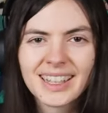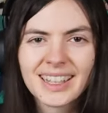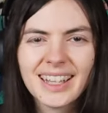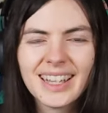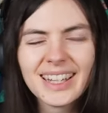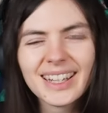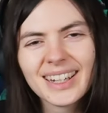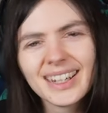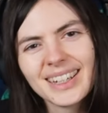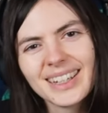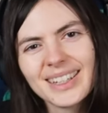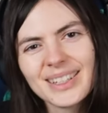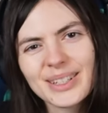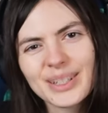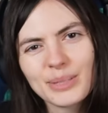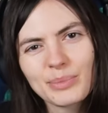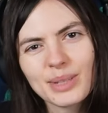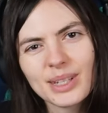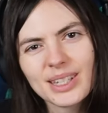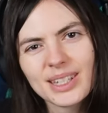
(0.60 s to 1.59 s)
Hey guys,
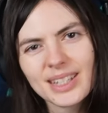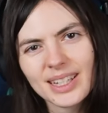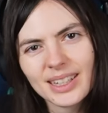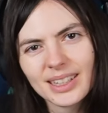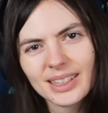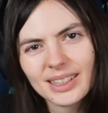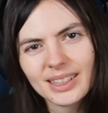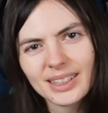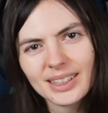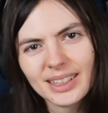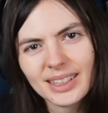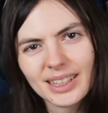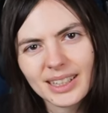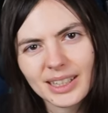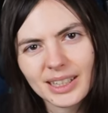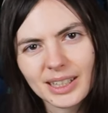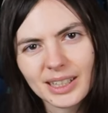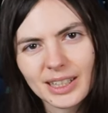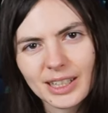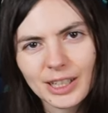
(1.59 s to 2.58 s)
it's me, Zell,
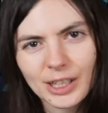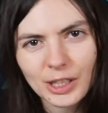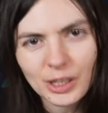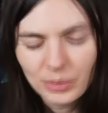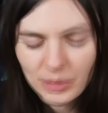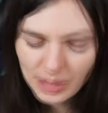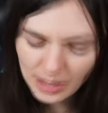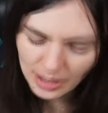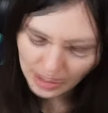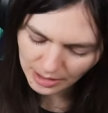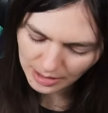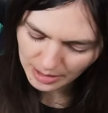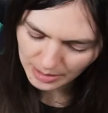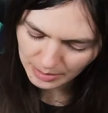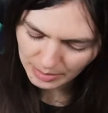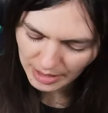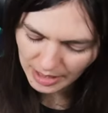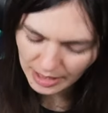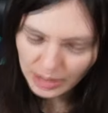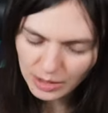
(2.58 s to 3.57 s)
and here we are
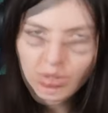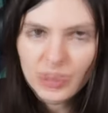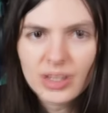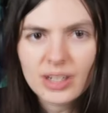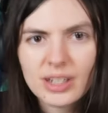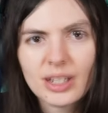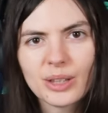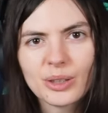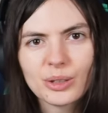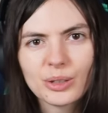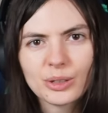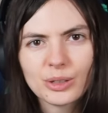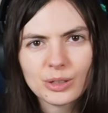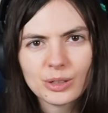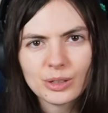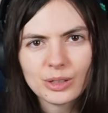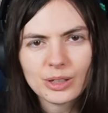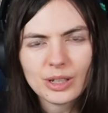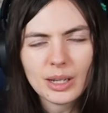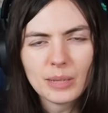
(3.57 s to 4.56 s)
back with
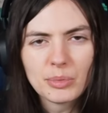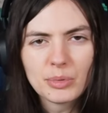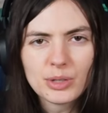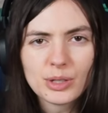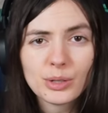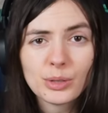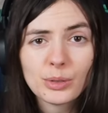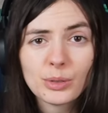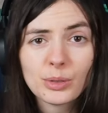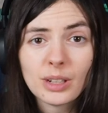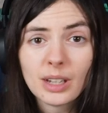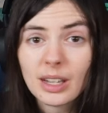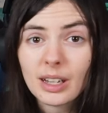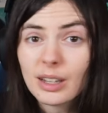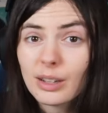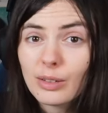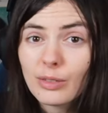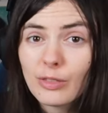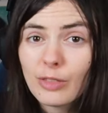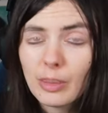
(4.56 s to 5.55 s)
another episode
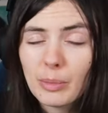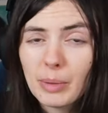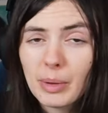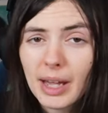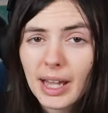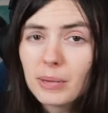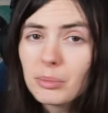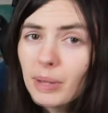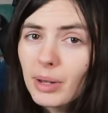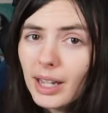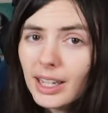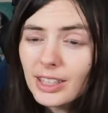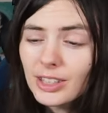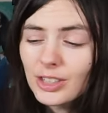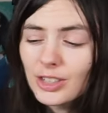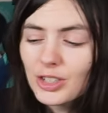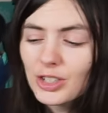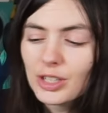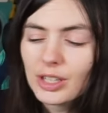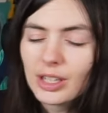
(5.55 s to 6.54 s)
of The Bad
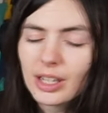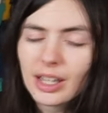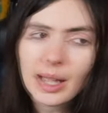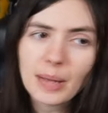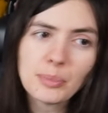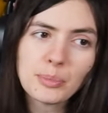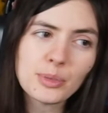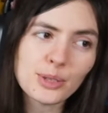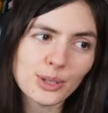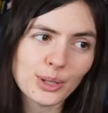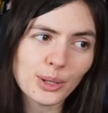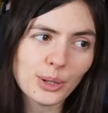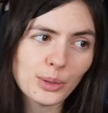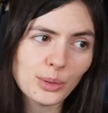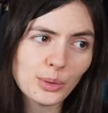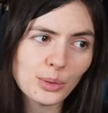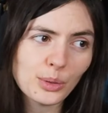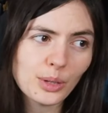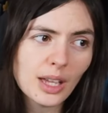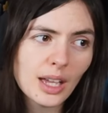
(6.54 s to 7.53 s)
Batch.
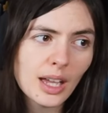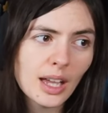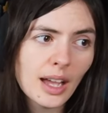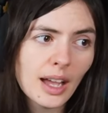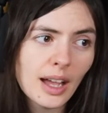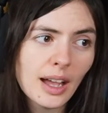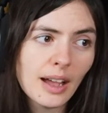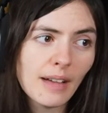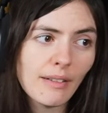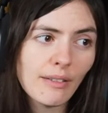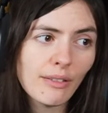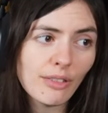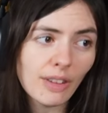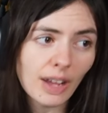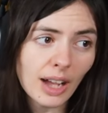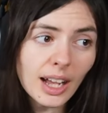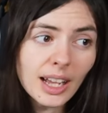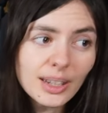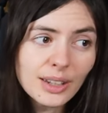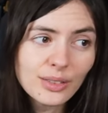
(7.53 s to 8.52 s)
Episode
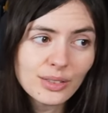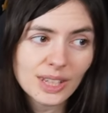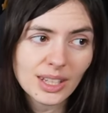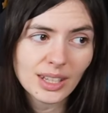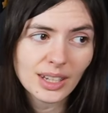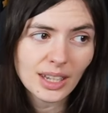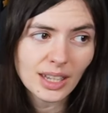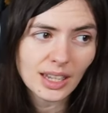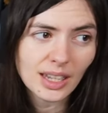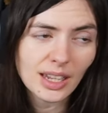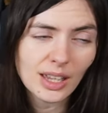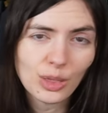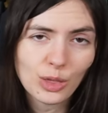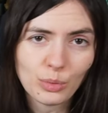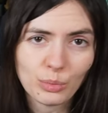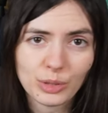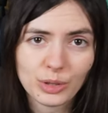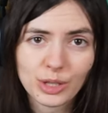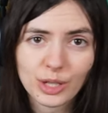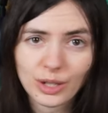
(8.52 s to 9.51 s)
5 today, The
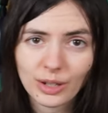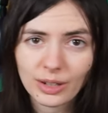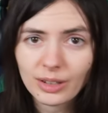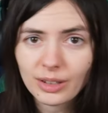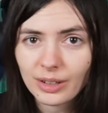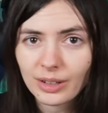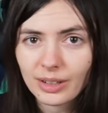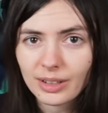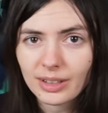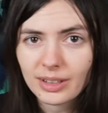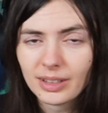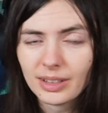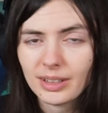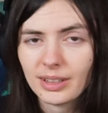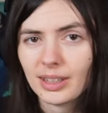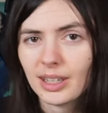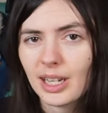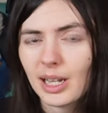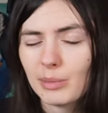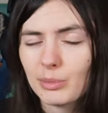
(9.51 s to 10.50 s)
Return.
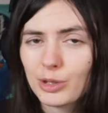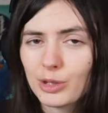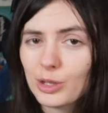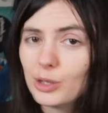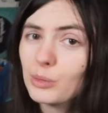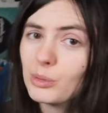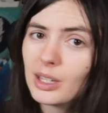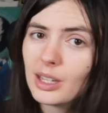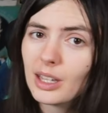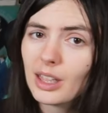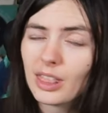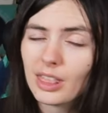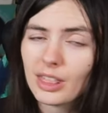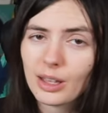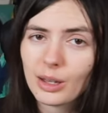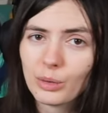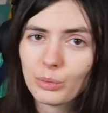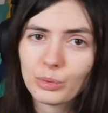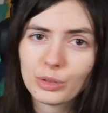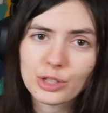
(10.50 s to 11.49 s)
I'm assuming
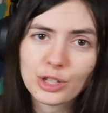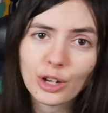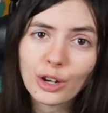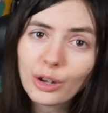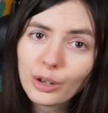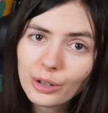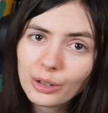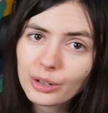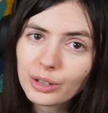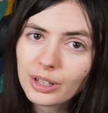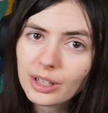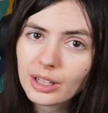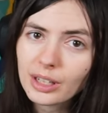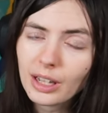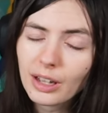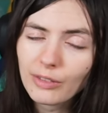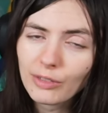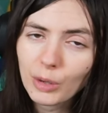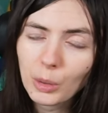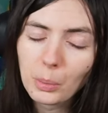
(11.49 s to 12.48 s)
the return
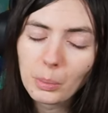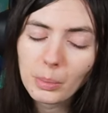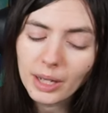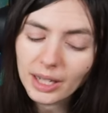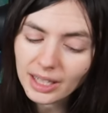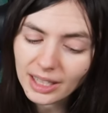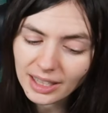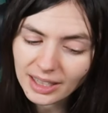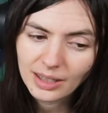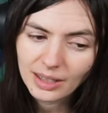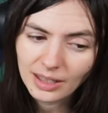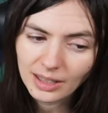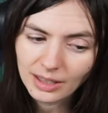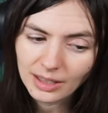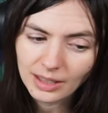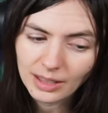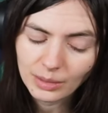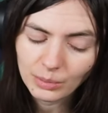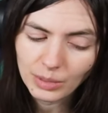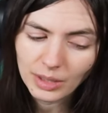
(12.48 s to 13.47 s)
of Omega.
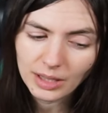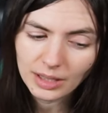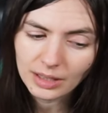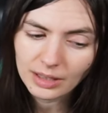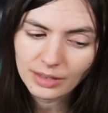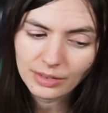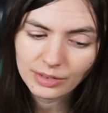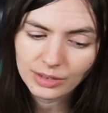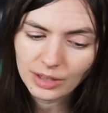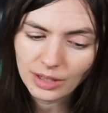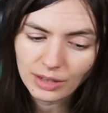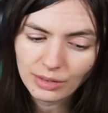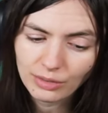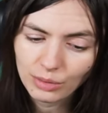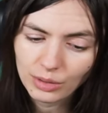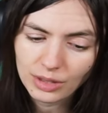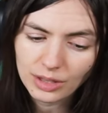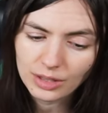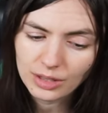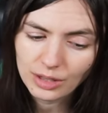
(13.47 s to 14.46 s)
We left off
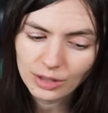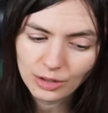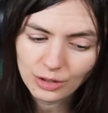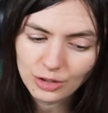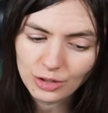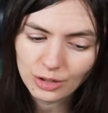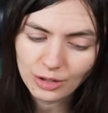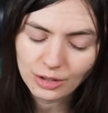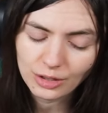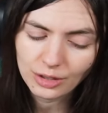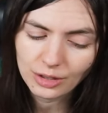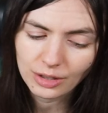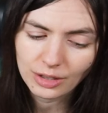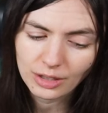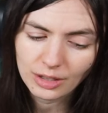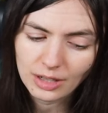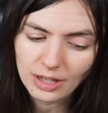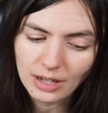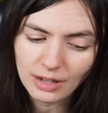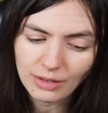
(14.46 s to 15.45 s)
with a
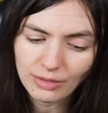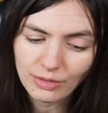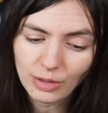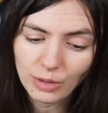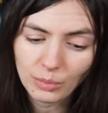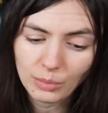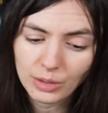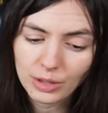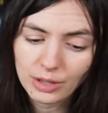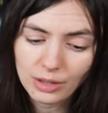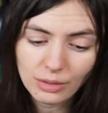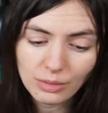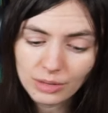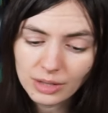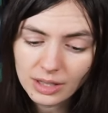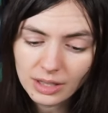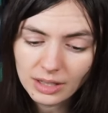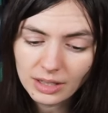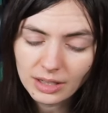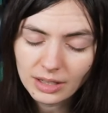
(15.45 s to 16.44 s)
tearjerker of the
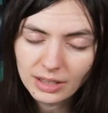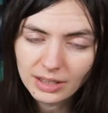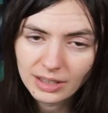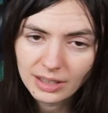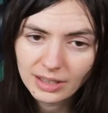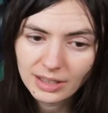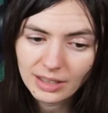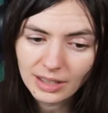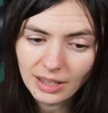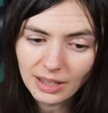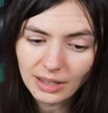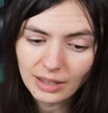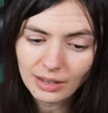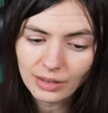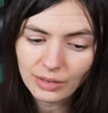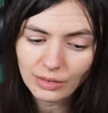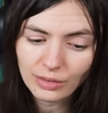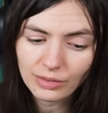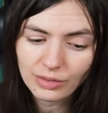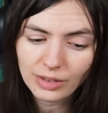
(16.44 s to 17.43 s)
reunion
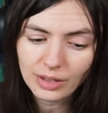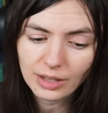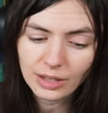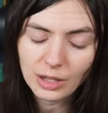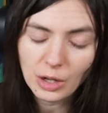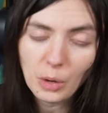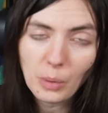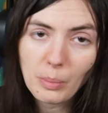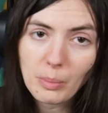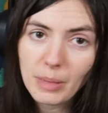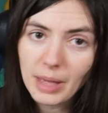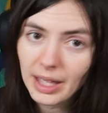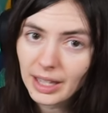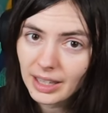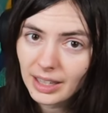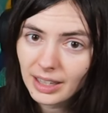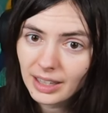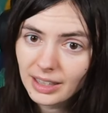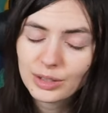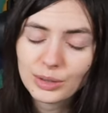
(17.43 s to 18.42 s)
of
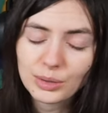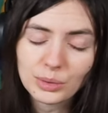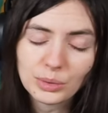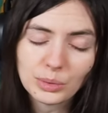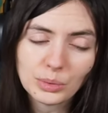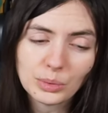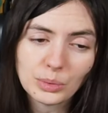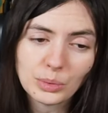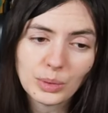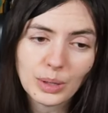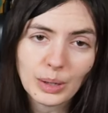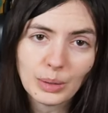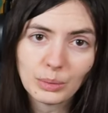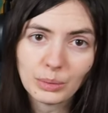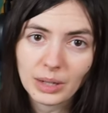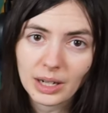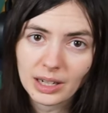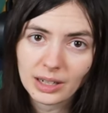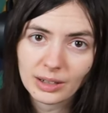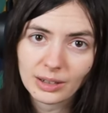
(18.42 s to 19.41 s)
Omega to
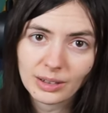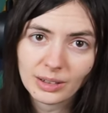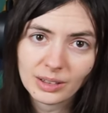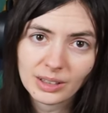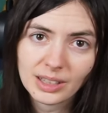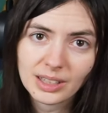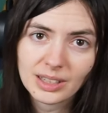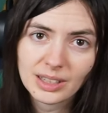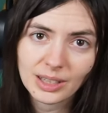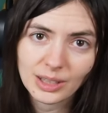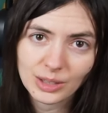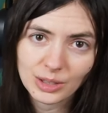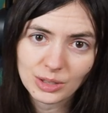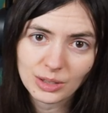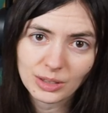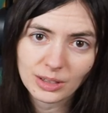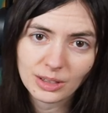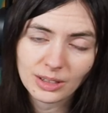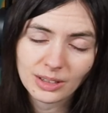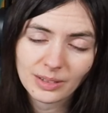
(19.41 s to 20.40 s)
Wrecker and
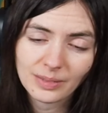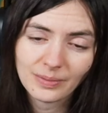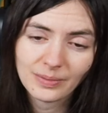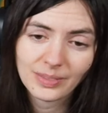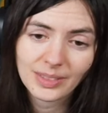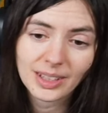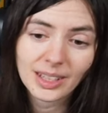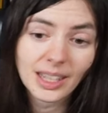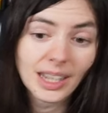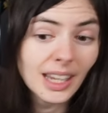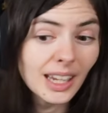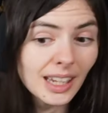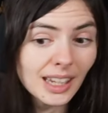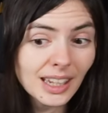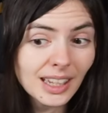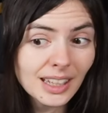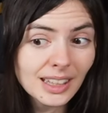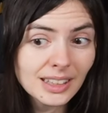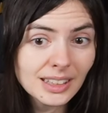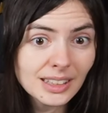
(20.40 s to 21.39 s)
Hunter.
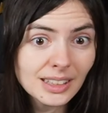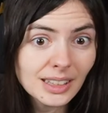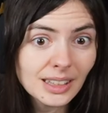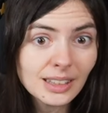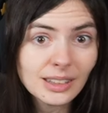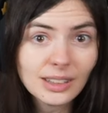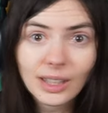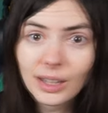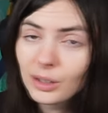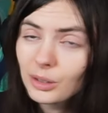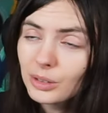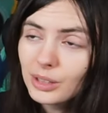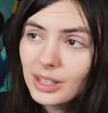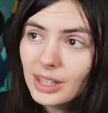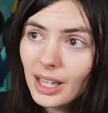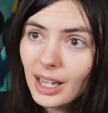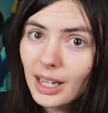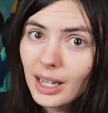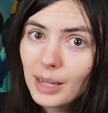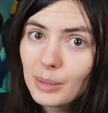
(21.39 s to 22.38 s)
And not only
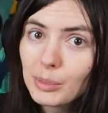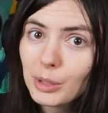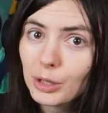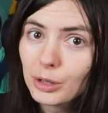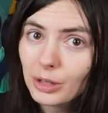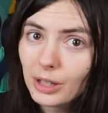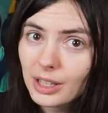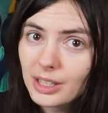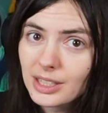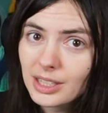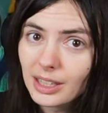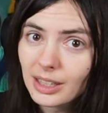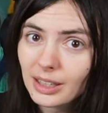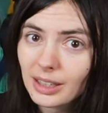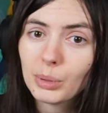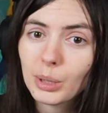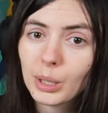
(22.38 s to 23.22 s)
that, but Crosshair.